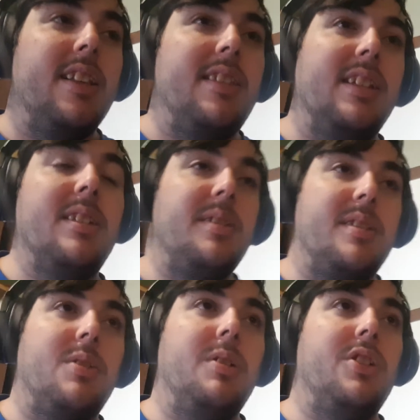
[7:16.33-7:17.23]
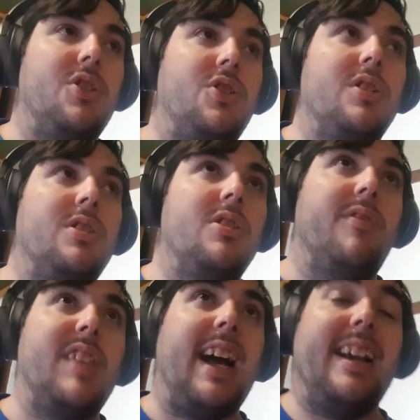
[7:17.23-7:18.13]
Then there's the question
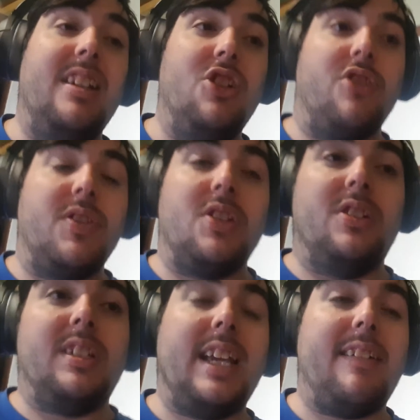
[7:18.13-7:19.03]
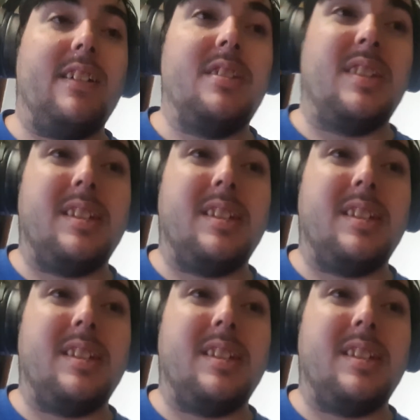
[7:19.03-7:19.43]
of the age of certain characters.